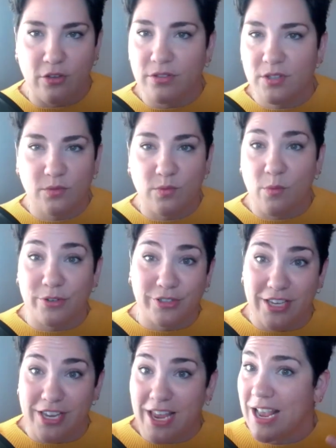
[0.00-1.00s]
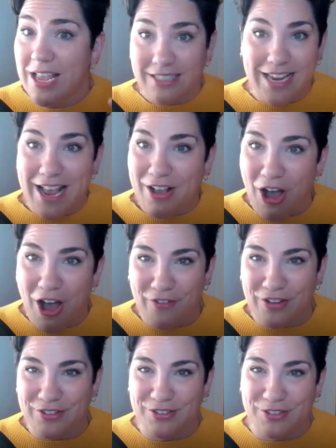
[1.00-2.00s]
And this is what we're seeing take off
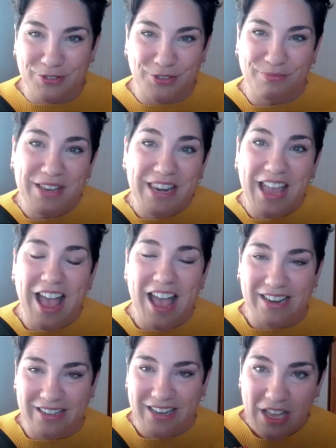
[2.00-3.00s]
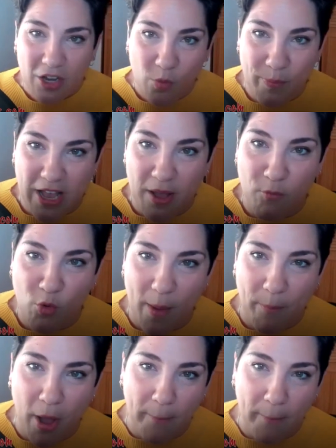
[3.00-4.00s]
on social media and become quite
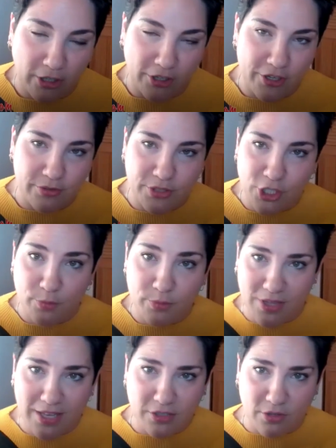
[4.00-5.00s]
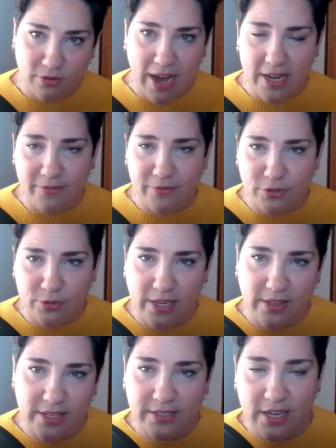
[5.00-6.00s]
popular on YouTube. So that's great if you're
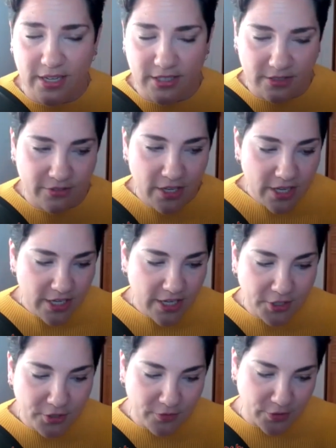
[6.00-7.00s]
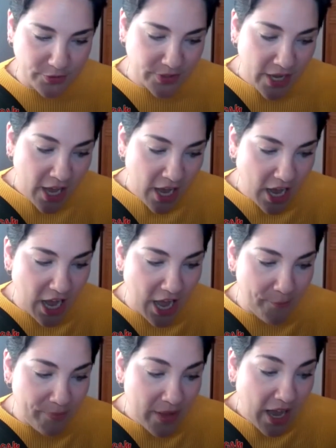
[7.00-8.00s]
doing these kinds of interviews.
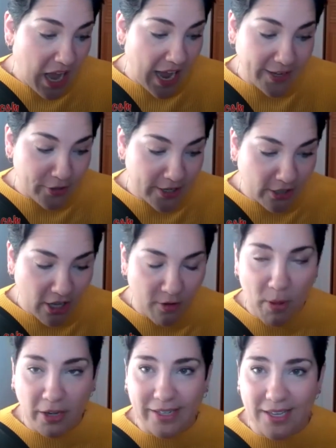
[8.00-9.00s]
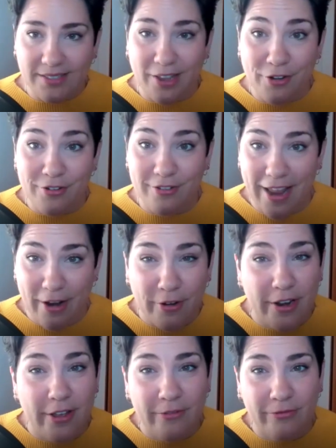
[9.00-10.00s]
I create a lot of podcasts that are
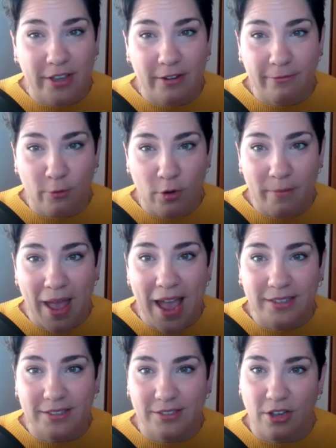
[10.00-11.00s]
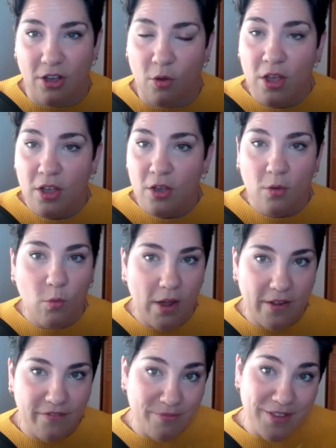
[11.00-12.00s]
narrative in format. So one
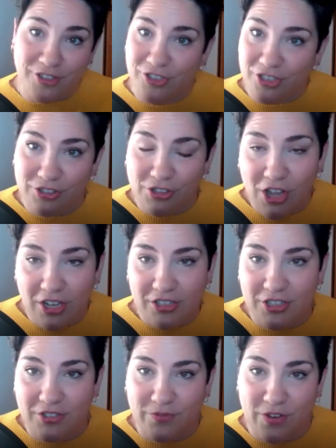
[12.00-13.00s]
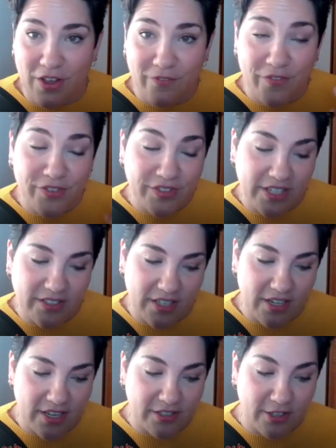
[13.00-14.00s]
of them that just launched a fifth
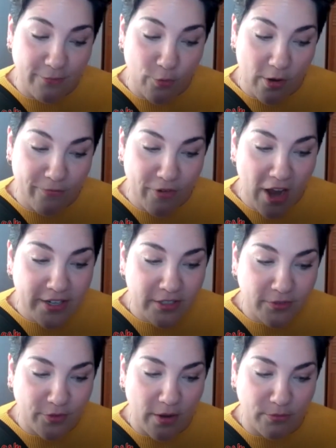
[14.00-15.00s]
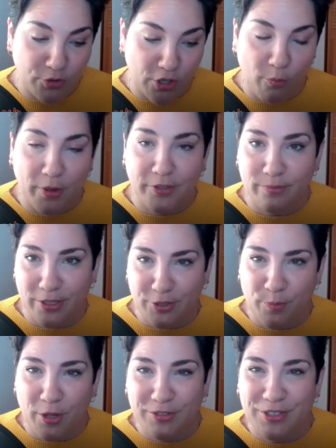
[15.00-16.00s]
season is The Forefront from Toronto
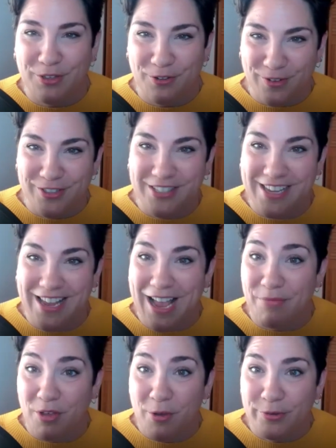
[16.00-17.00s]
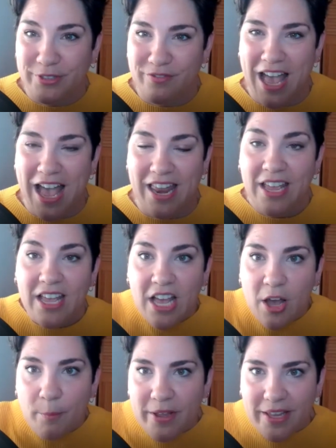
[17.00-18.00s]
Metropolitan University. I'm the host of that.
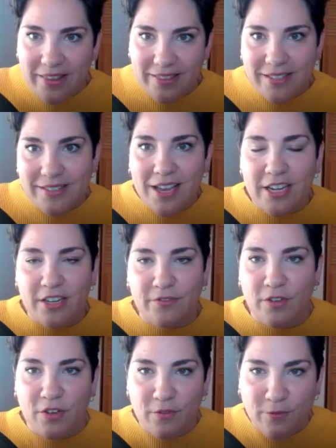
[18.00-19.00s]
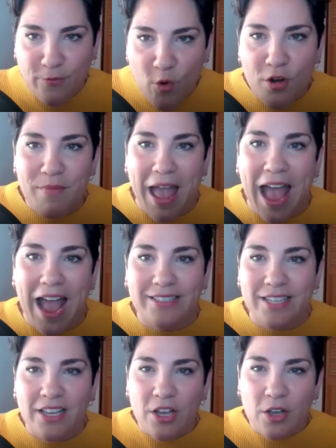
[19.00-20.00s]
But in this kind of format,
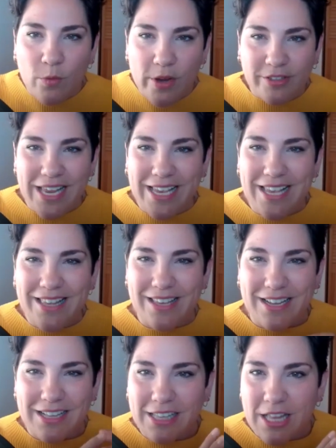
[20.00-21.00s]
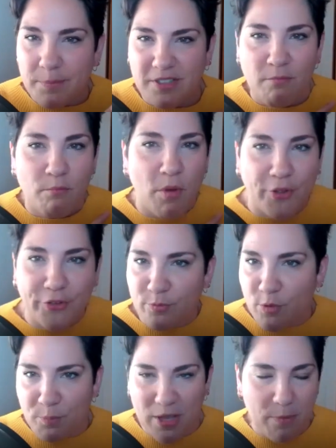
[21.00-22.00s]
we are taking the clips of
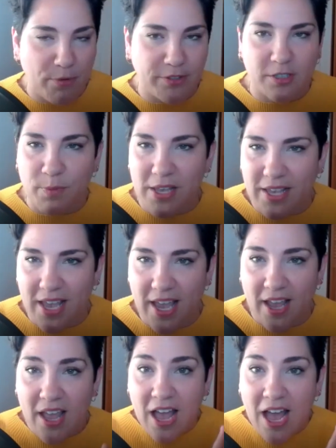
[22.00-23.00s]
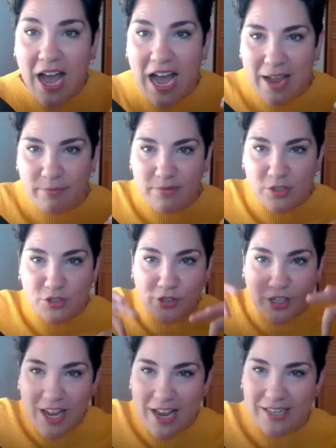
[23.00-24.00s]
multiple people speaking. I'm
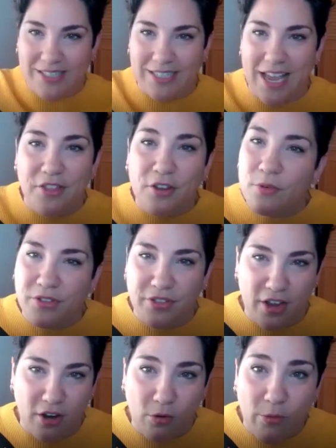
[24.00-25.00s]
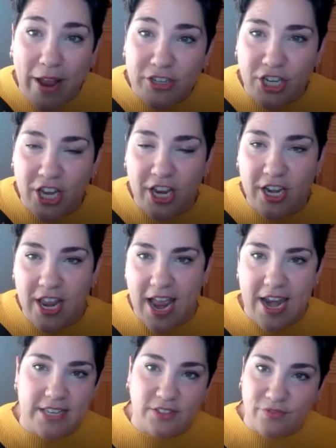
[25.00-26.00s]
stringing it together with narration.
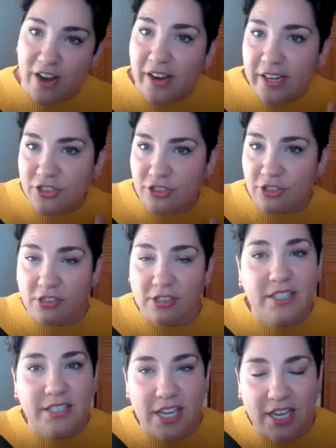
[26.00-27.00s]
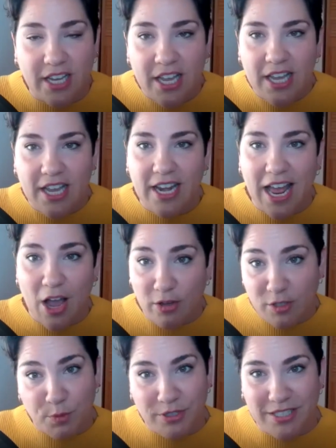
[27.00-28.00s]
It is very journalistic in how
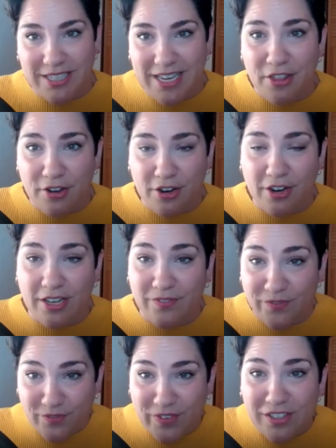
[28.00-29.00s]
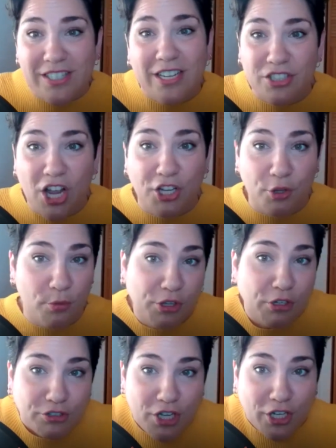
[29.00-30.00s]
it's put together. It feels like a
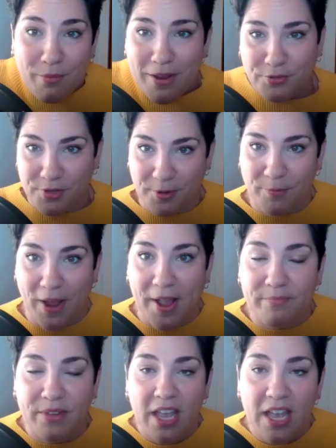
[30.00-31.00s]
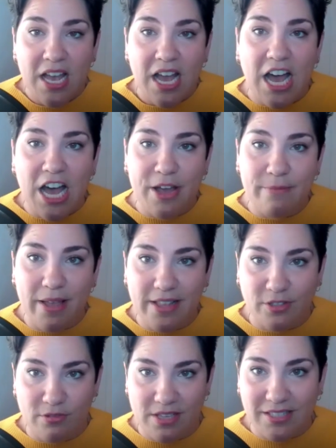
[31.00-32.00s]
little documentary, right? And
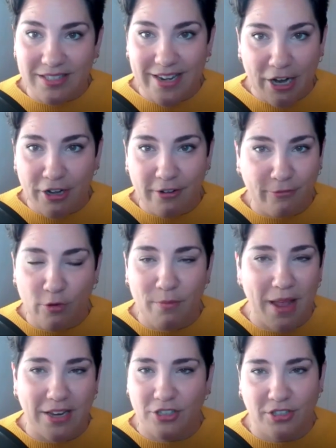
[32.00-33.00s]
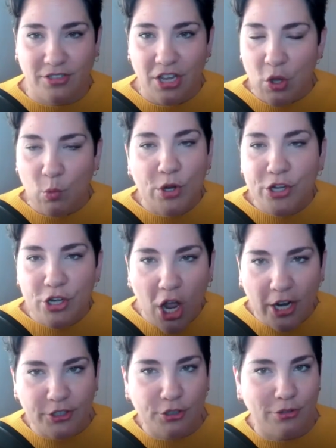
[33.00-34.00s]
so this narrative format just would
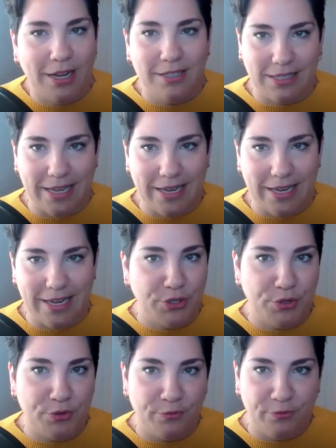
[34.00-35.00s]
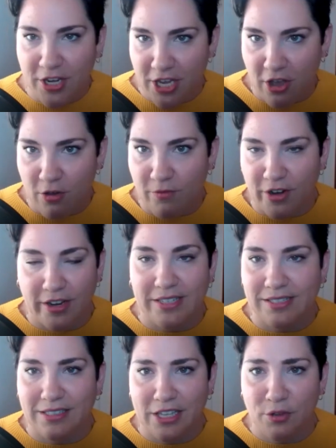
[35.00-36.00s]
not translate to video very easily.